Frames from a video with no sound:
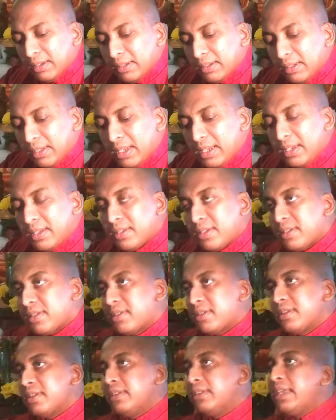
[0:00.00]

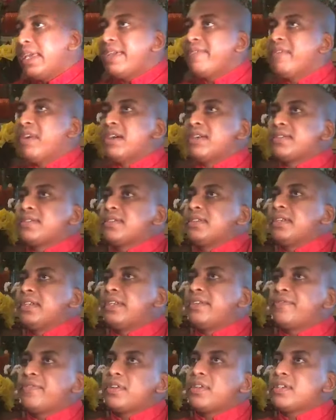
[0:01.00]
these devas,
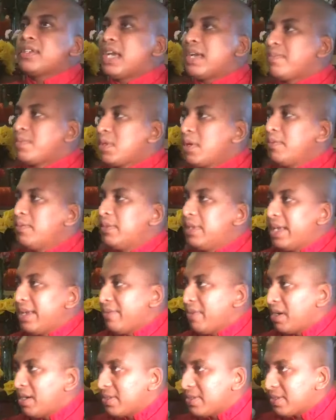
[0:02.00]
different types of
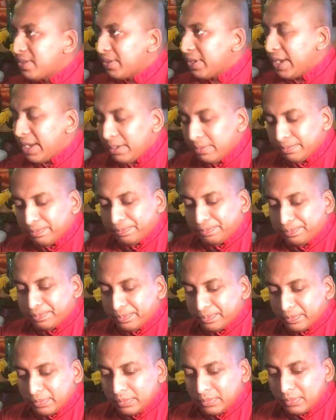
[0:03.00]
devas, okay?
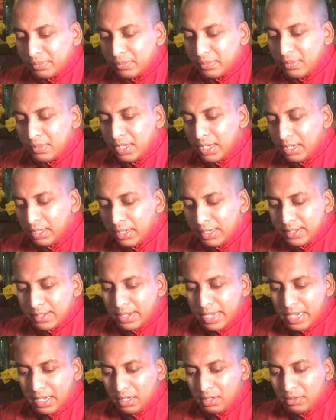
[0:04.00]
Let's
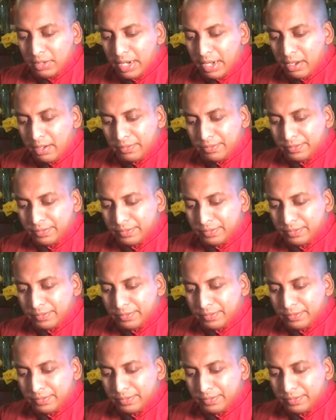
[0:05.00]
take a look at the